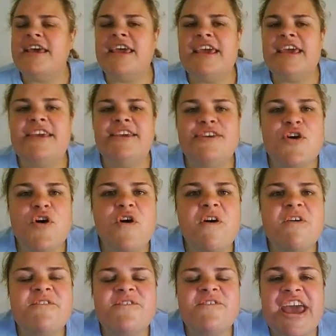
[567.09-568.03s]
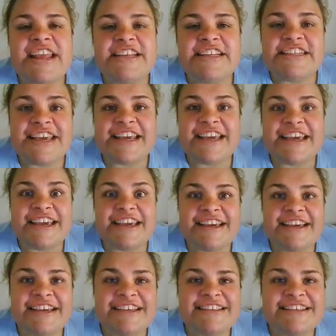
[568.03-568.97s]
eat your
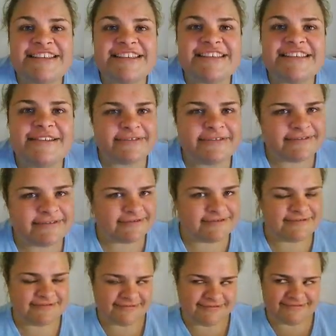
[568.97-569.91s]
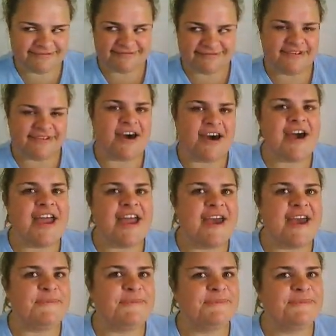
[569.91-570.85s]
veggies. I
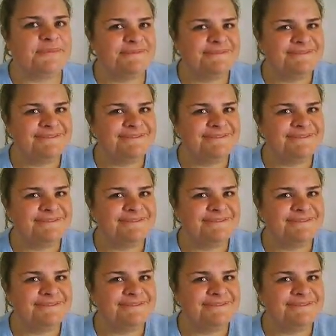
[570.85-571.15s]
am